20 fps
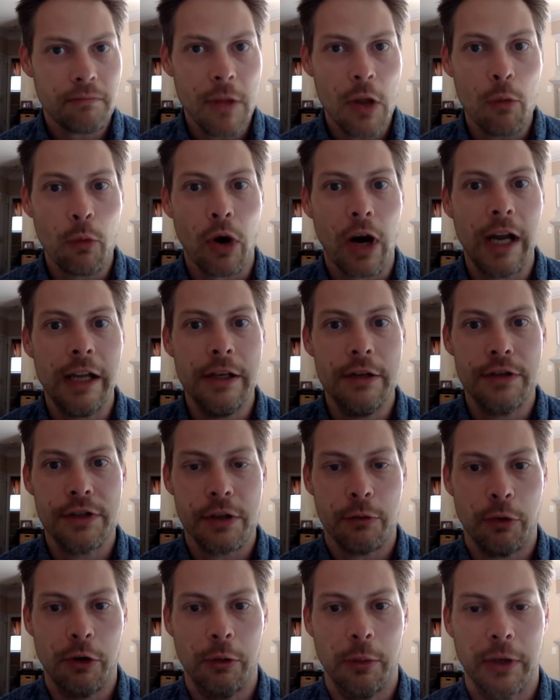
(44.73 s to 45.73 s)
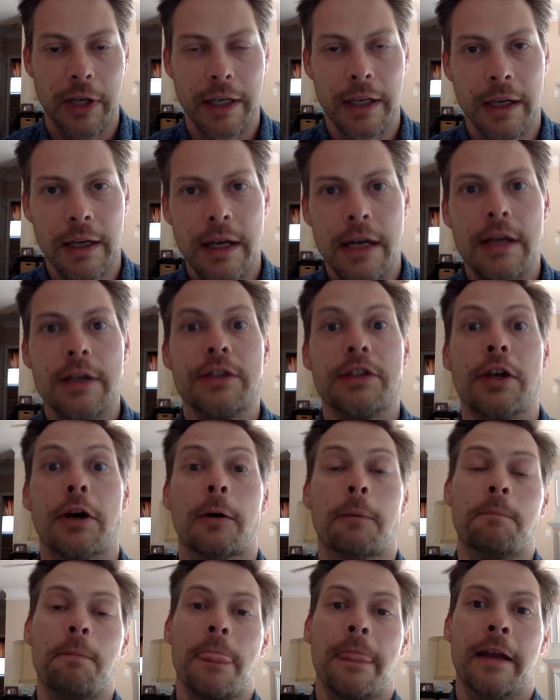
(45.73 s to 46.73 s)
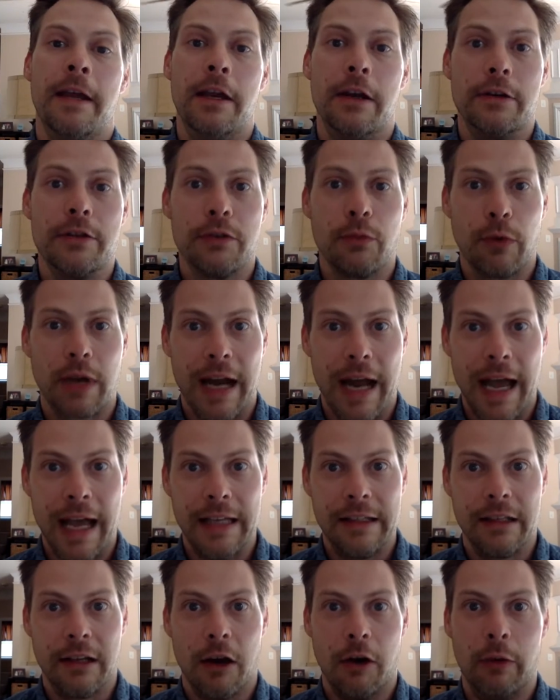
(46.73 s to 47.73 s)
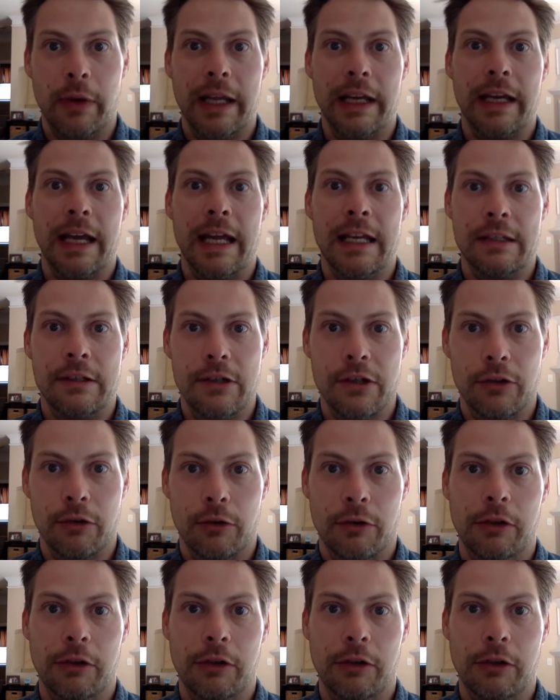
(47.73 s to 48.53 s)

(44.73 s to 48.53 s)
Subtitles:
where I use the rubric. So here's what I had to go in and do.